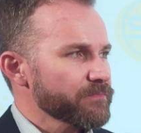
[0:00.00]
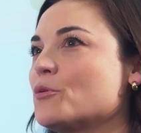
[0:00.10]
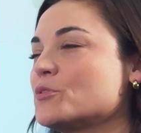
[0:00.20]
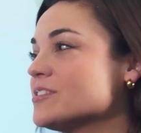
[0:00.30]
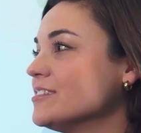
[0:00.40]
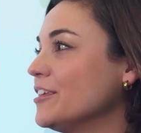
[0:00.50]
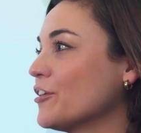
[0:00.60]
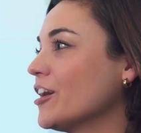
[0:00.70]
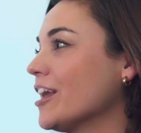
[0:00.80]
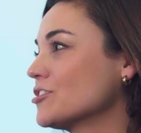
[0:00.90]
The reason
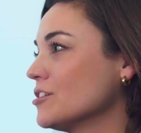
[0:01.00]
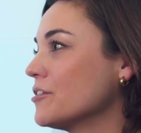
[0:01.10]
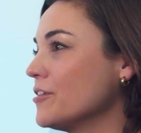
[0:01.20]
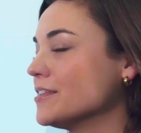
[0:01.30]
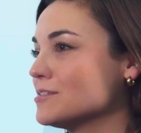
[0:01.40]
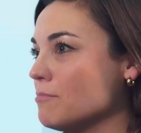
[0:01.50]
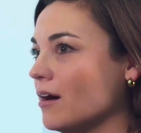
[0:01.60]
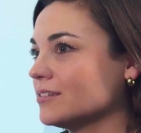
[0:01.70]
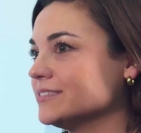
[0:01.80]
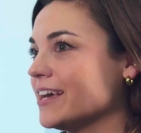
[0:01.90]
interconnection creates a
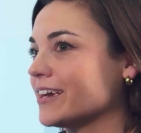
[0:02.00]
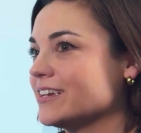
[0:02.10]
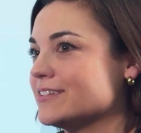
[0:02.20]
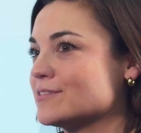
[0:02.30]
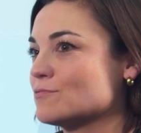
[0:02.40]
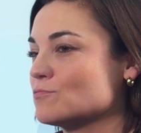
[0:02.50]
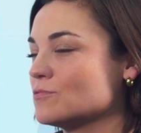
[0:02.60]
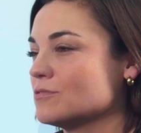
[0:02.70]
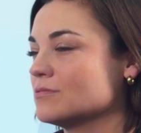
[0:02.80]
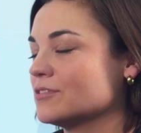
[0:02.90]
bottleneck is
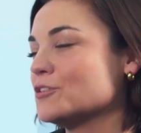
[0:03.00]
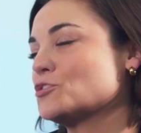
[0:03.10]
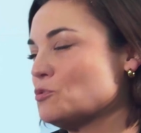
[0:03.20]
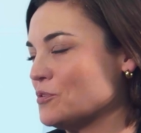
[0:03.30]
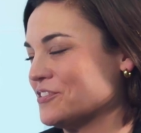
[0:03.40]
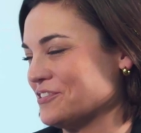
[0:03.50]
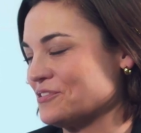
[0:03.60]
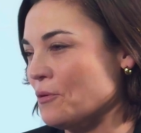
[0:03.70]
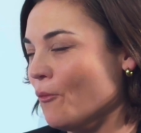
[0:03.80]
there are two reasons.